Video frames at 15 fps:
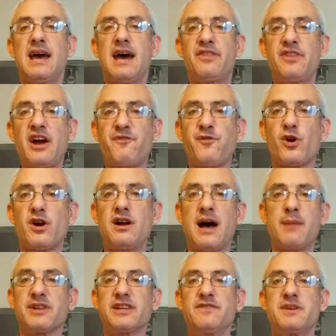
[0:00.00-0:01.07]
And therefore, I
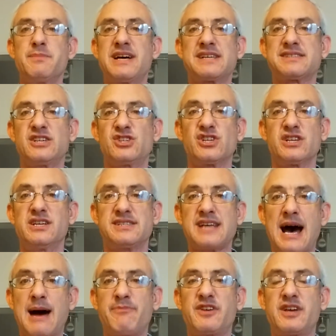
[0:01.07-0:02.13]
believe the message is
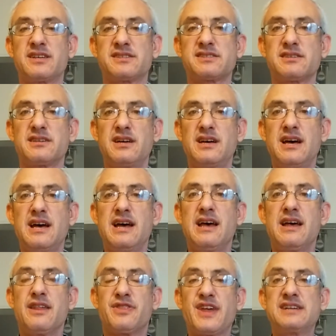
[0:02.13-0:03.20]
obvious.
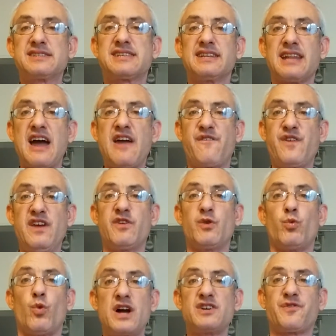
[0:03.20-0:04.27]
Things in life,
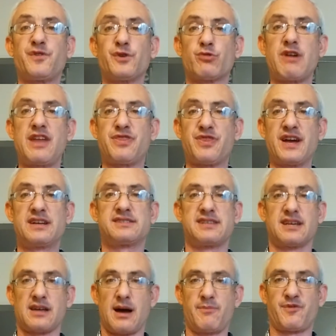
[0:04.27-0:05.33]
even wonderful, great things
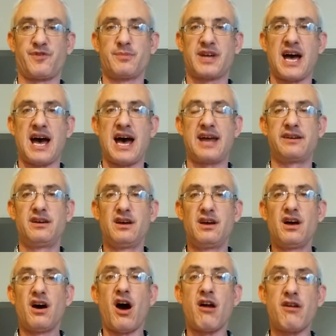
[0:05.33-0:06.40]
that come from God,
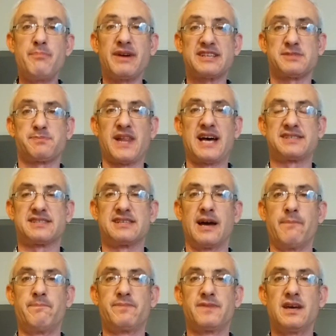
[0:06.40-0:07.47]
are a mixed blessing.
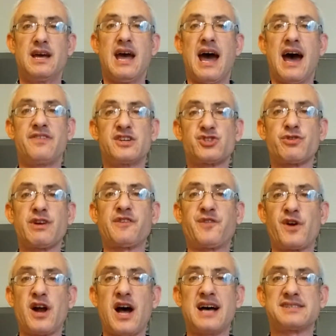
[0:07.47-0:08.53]
And the trick
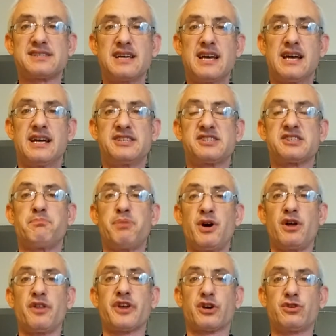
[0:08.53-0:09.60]
for us is to
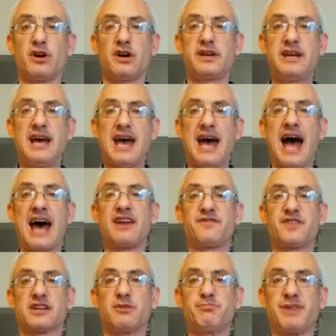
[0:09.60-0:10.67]
pull the good out of
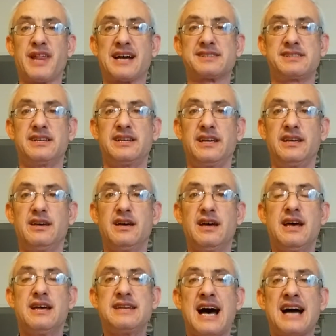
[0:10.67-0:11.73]
the complexity,
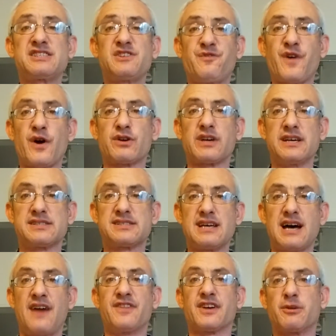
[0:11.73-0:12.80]
not to focus
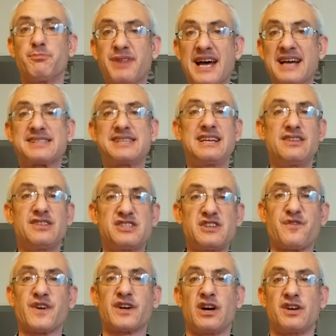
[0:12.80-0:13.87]
on the complexity and the
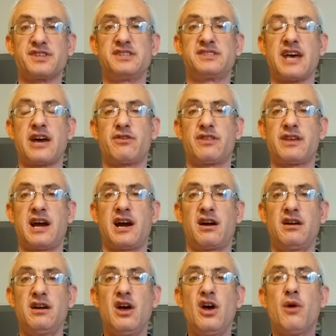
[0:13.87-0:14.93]
difficulties that are
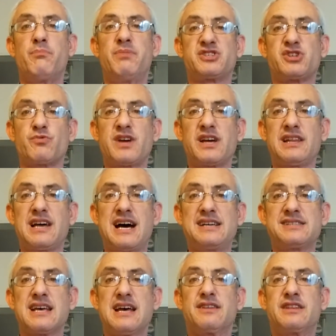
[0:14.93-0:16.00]
there, but to
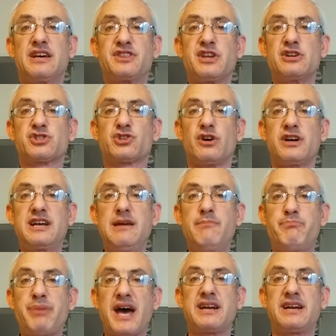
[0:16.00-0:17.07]
realize that there's good
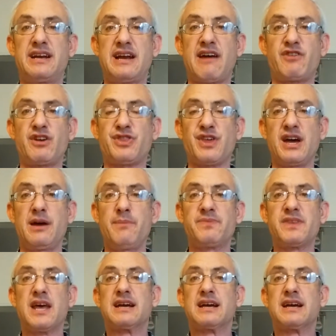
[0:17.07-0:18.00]
embedded in everything.